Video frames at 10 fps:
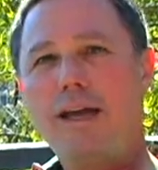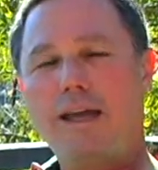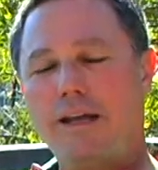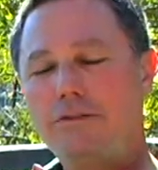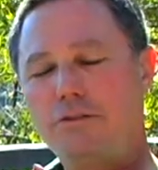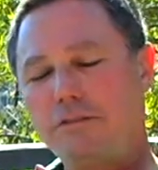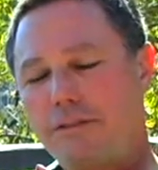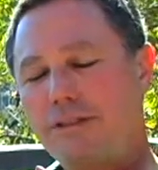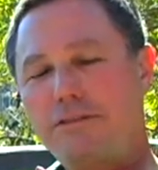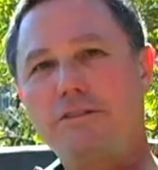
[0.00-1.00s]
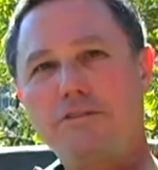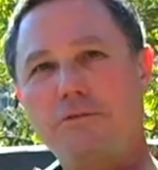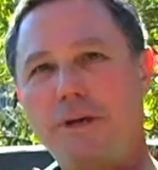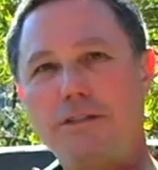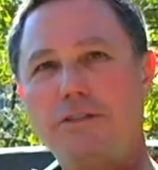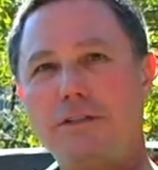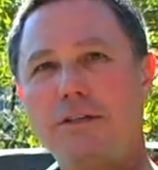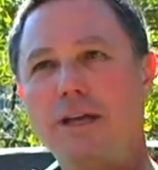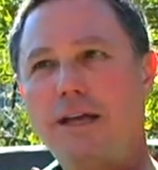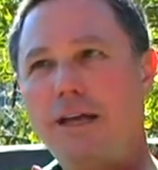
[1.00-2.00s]
and I took that
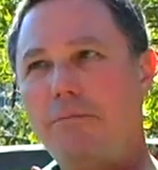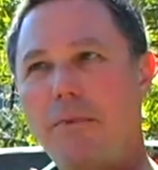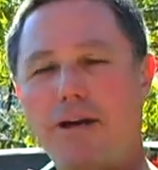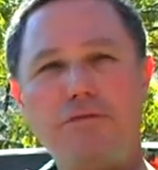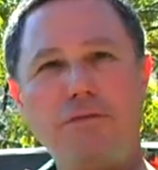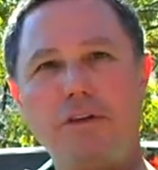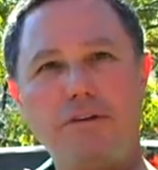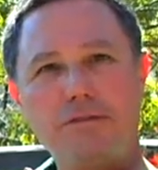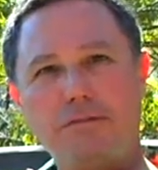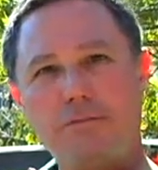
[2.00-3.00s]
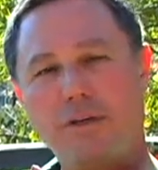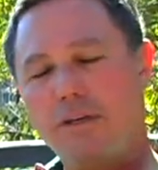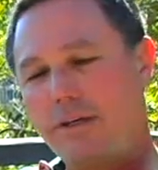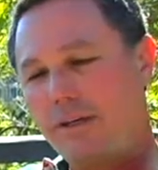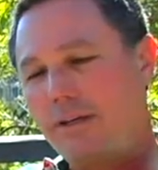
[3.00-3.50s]
situation and my fears and whatnot,